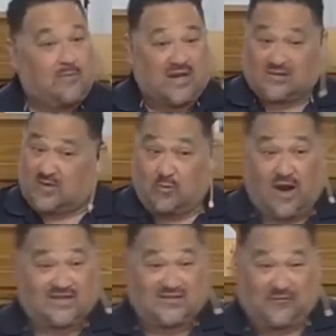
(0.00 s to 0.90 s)
Because when he
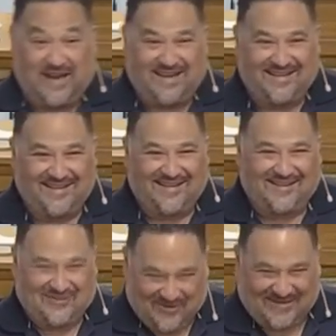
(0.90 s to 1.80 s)
washes feet,
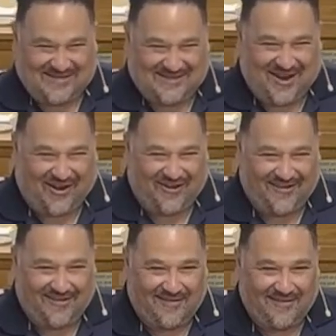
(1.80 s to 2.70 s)
Judas is there.
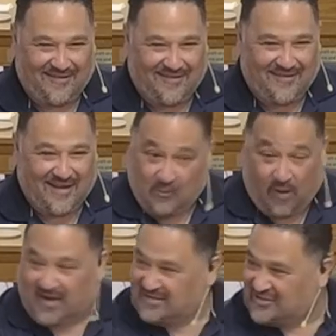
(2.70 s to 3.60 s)
He
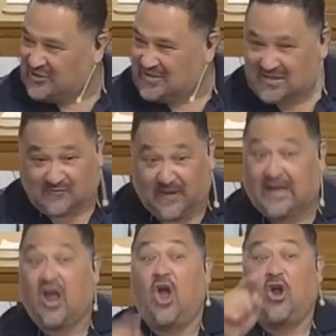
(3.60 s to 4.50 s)
washes Judas'
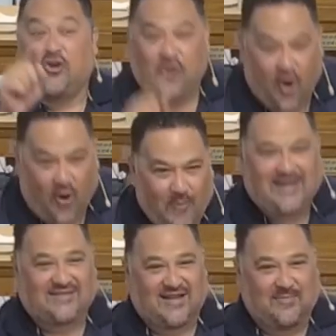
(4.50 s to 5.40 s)
feet knowing
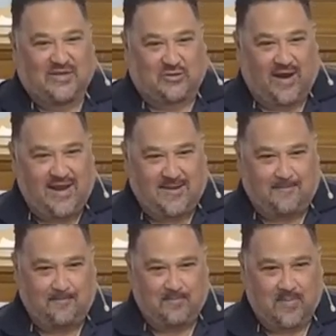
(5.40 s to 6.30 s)
he's going to betray him.
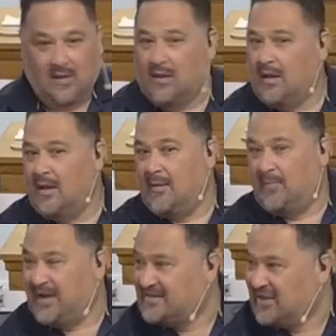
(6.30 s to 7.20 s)

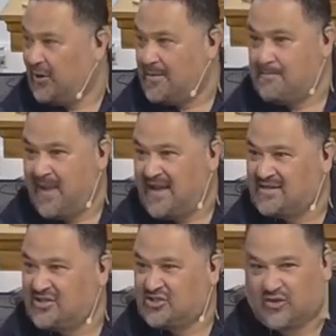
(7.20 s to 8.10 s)
But is there a
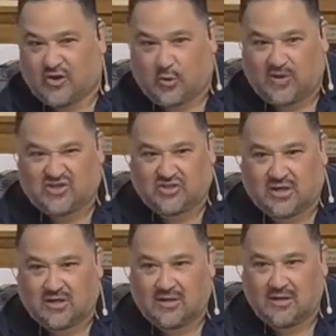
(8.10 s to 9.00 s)
message to the Christian?